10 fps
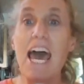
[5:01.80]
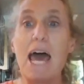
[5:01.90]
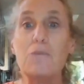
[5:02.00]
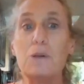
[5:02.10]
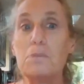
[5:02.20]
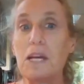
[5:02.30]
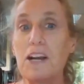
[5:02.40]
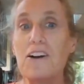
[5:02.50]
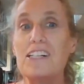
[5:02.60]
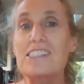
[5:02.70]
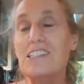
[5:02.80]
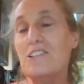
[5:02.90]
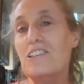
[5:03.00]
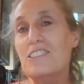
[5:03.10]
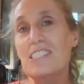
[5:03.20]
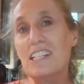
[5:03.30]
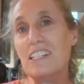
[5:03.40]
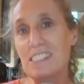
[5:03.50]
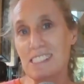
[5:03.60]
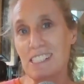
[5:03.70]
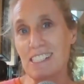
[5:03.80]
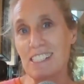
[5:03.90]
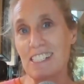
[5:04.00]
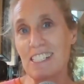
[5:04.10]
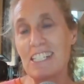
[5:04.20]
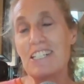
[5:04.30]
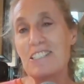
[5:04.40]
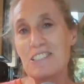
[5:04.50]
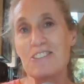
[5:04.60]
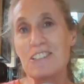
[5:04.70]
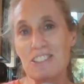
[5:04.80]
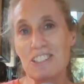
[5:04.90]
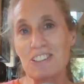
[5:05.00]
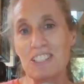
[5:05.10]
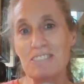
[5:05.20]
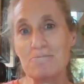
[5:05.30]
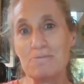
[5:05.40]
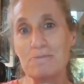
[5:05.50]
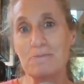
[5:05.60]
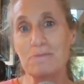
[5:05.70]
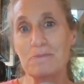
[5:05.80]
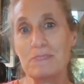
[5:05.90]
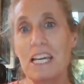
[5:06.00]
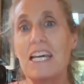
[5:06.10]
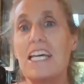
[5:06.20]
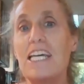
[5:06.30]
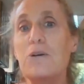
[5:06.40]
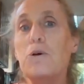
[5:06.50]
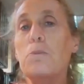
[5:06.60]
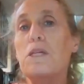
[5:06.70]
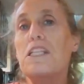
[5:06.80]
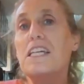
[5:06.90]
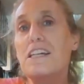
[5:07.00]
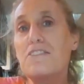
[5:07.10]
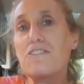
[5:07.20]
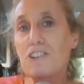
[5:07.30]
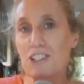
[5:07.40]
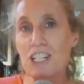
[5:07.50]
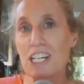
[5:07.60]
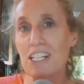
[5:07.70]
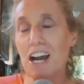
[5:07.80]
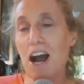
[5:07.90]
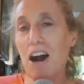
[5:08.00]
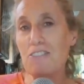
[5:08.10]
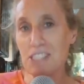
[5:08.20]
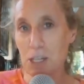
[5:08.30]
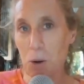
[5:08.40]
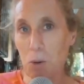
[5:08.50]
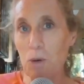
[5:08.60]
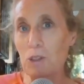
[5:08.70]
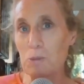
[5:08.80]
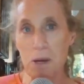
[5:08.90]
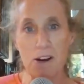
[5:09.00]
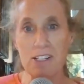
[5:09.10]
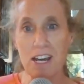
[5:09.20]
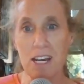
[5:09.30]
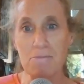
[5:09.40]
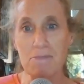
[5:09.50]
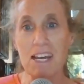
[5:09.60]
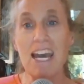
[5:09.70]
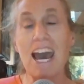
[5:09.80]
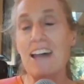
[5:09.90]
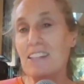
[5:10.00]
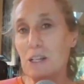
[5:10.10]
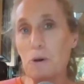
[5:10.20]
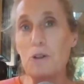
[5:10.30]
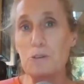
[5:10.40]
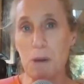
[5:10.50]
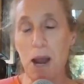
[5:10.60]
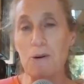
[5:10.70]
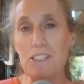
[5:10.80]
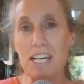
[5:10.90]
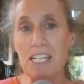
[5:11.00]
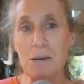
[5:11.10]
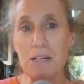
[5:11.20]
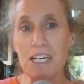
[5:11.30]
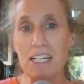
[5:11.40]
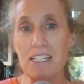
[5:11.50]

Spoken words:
And when parents learn to listen to their children, it will be the inversion of the old paradigm and the old power dynamic.